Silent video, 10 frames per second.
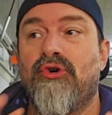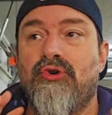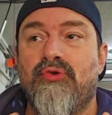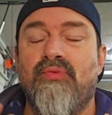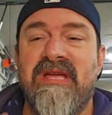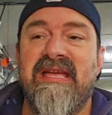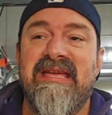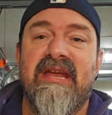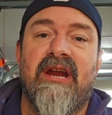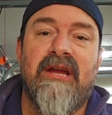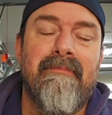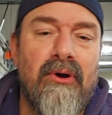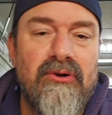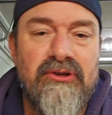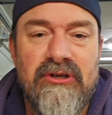We get our
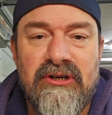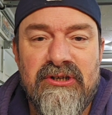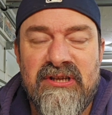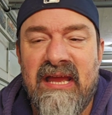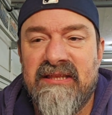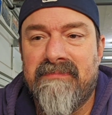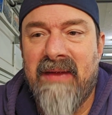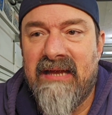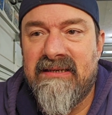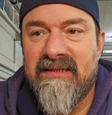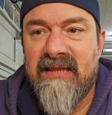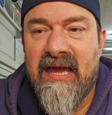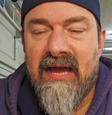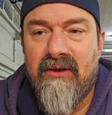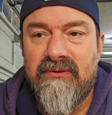composure. She heads back to the
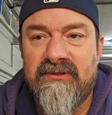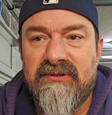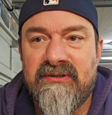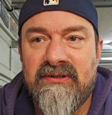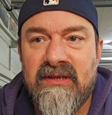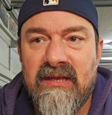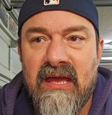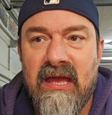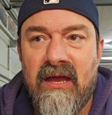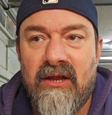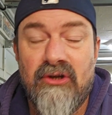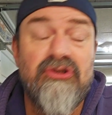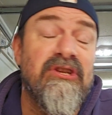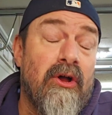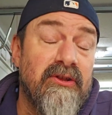house.
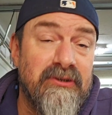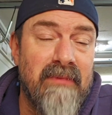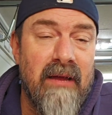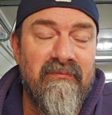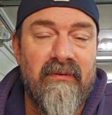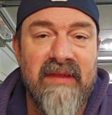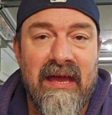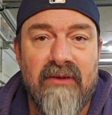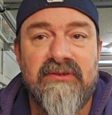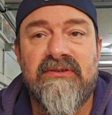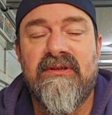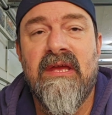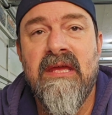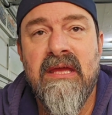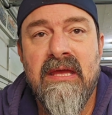She calls her mom from the house.
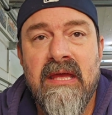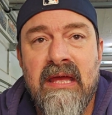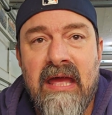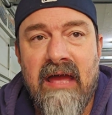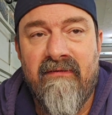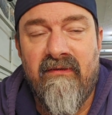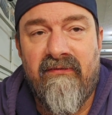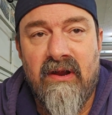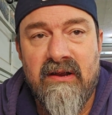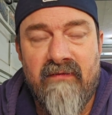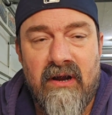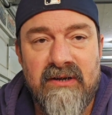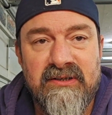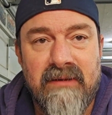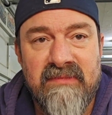Have a friend of ours
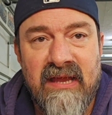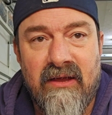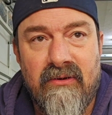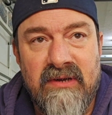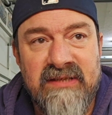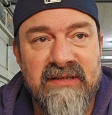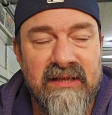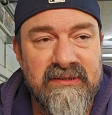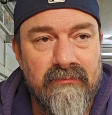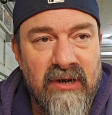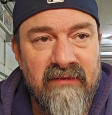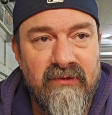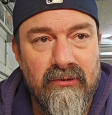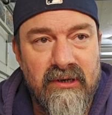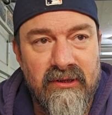come down. He's got some brake
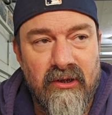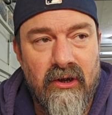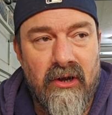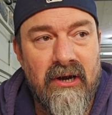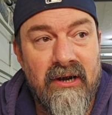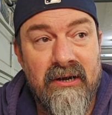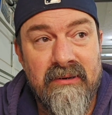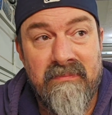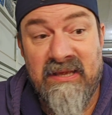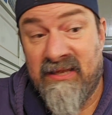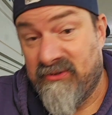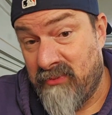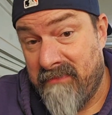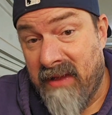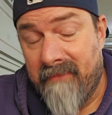fluid in the car because we
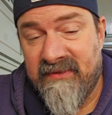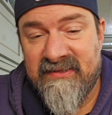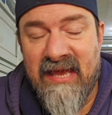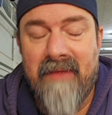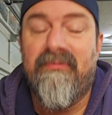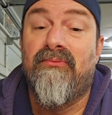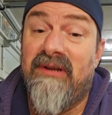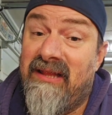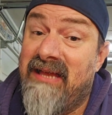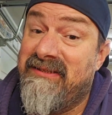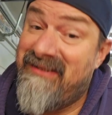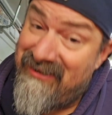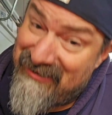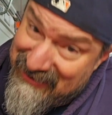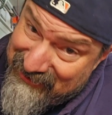popped the top and realized there is